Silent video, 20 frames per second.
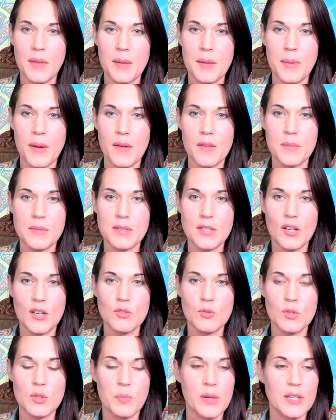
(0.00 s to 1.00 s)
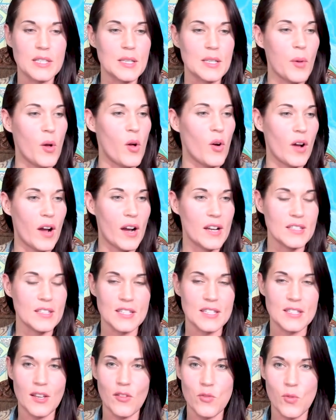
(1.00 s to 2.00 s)
that about themselves which brings up all kinds
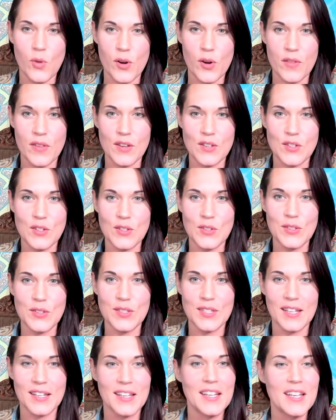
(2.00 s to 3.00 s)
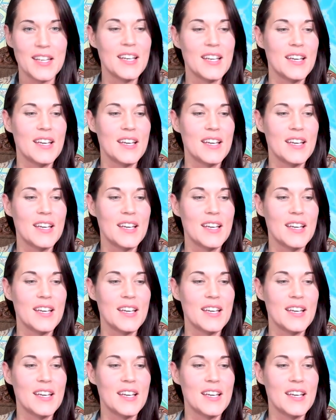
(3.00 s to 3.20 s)
of self-worth issues and